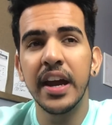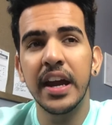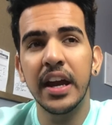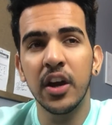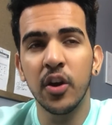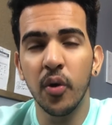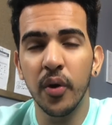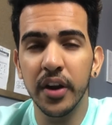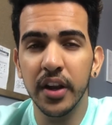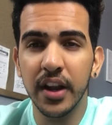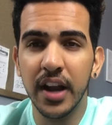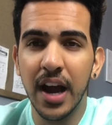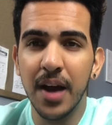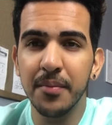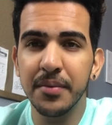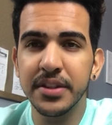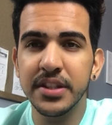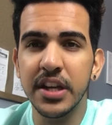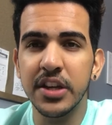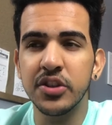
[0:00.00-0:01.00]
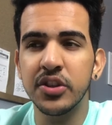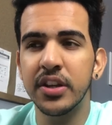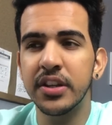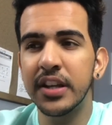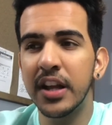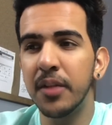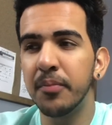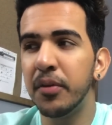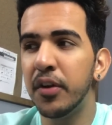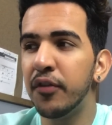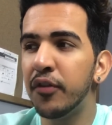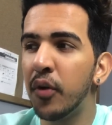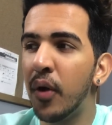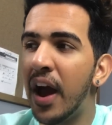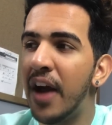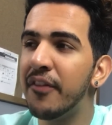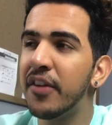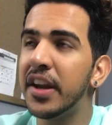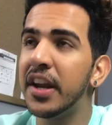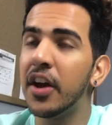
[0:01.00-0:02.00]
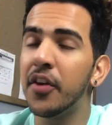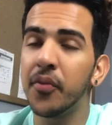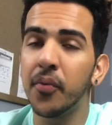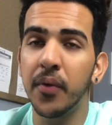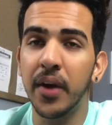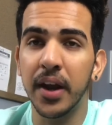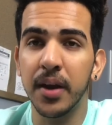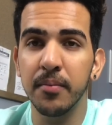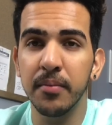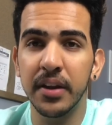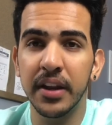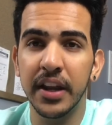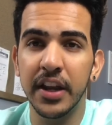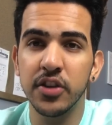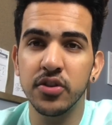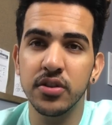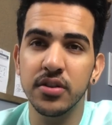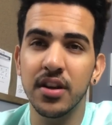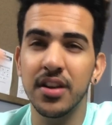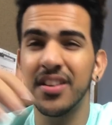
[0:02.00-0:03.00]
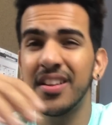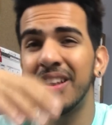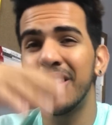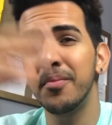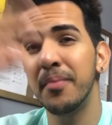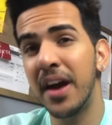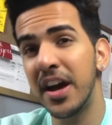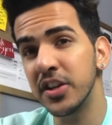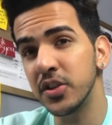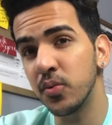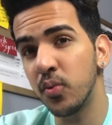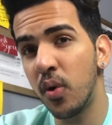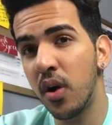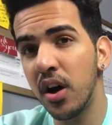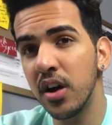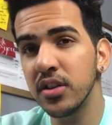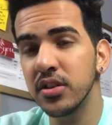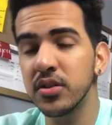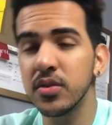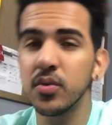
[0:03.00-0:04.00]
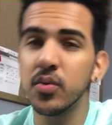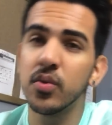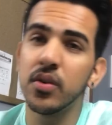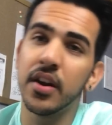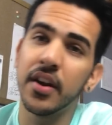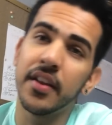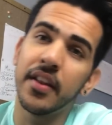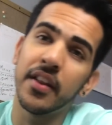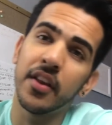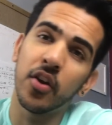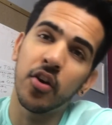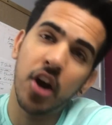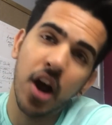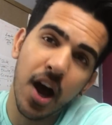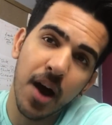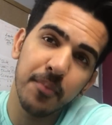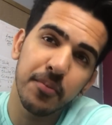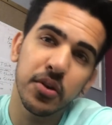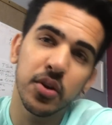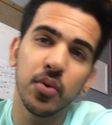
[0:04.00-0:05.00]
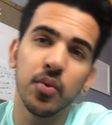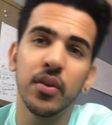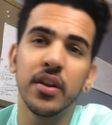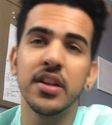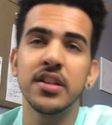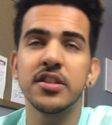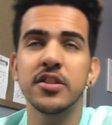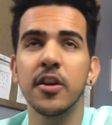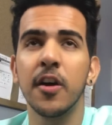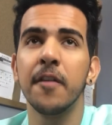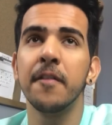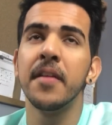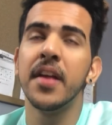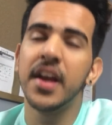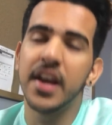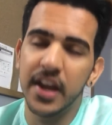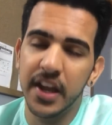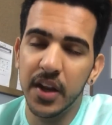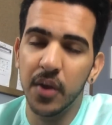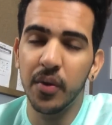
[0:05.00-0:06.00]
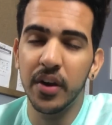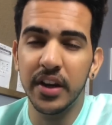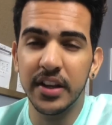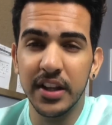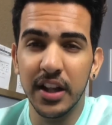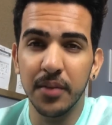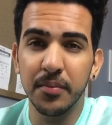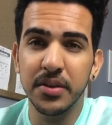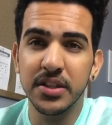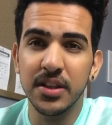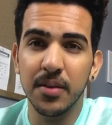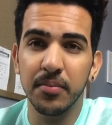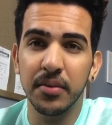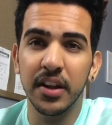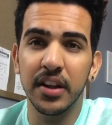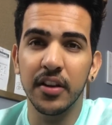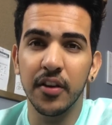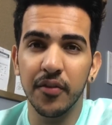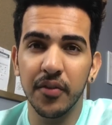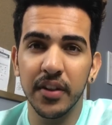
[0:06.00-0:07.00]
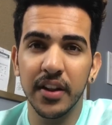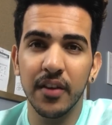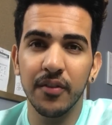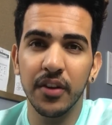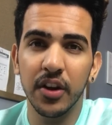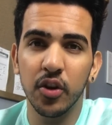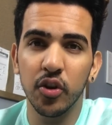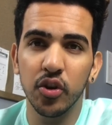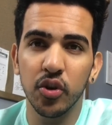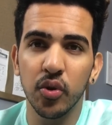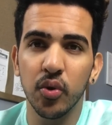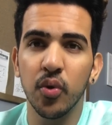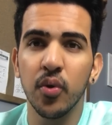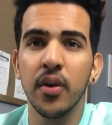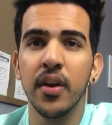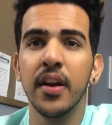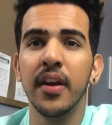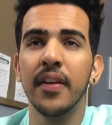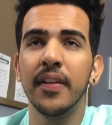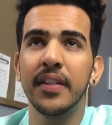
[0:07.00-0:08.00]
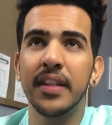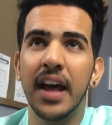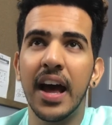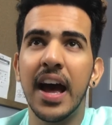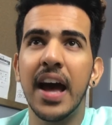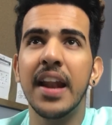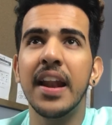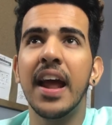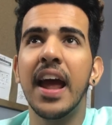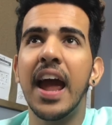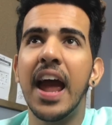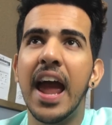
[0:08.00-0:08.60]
Go in the comment section and tell me if you have any other recommendations other than the magic wand tool, other than the crop tool and stuff, and you want to tell me something different that we could do that.